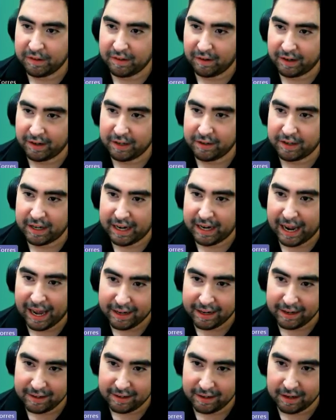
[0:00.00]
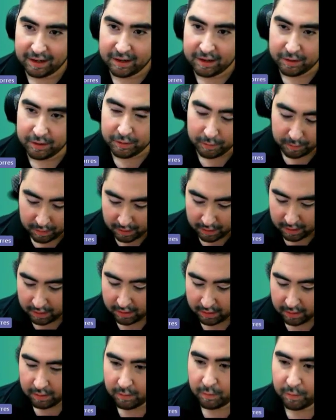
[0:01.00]
you can edit it and do
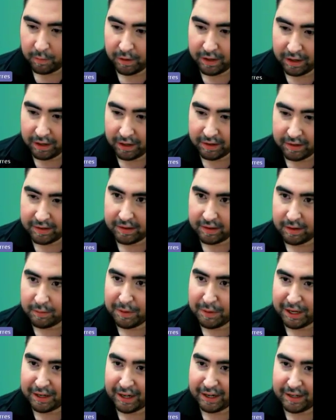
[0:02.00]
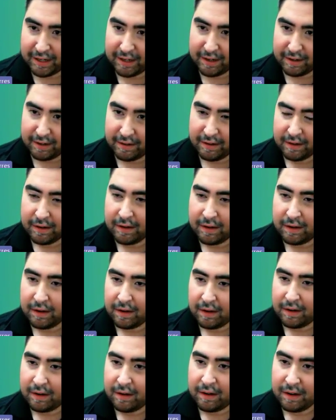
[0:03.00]
what is the main idea.
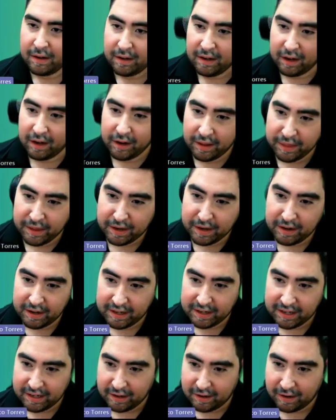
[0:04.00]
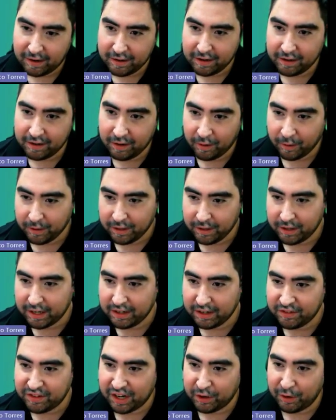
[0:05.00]
And then here
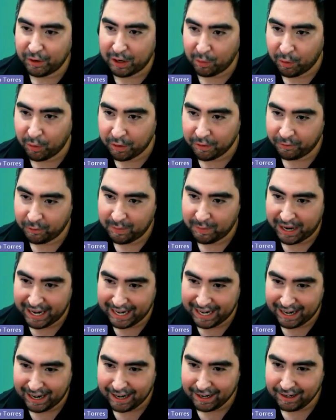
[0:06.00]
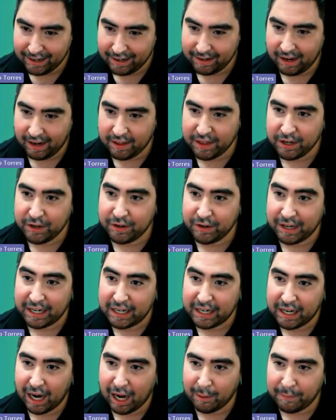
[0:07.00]
you can generate one from AI, and then you
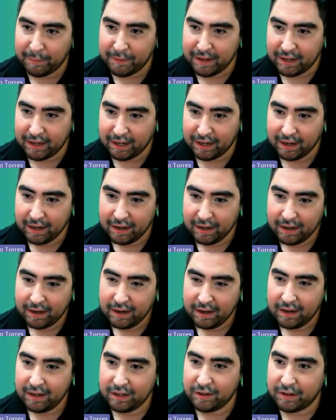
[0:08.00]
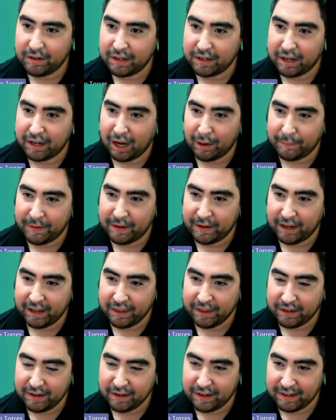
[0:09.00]
can copy it. You can copy
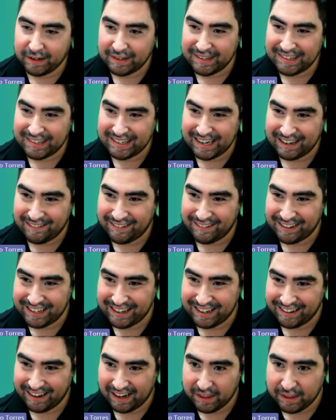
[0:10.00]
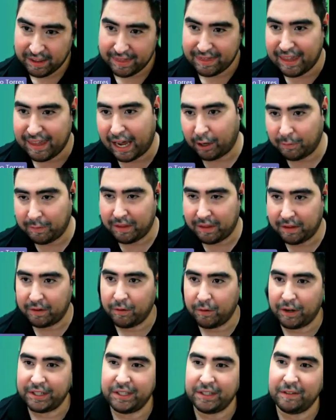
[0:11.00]
it and then you can save it here, and then that'll be
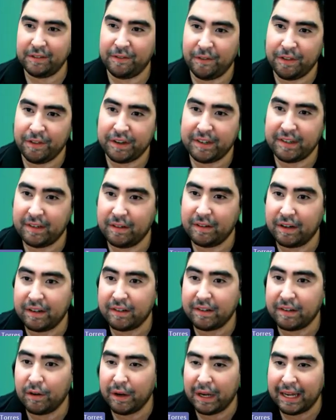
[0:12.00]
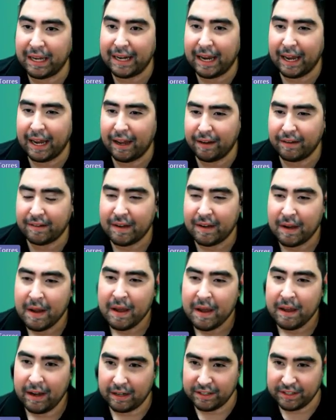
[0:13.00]
the question for the student. So it
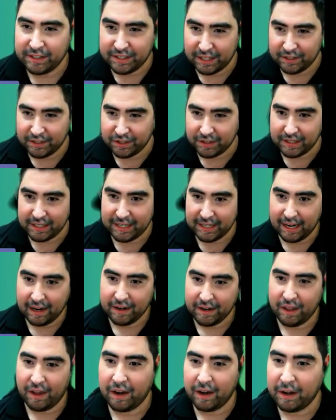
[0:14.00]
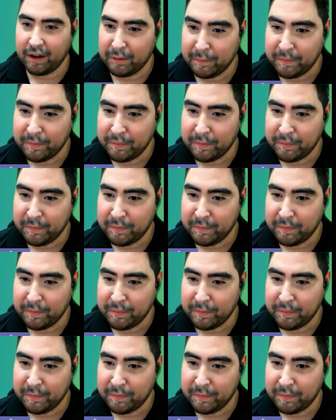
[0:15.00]
has essentially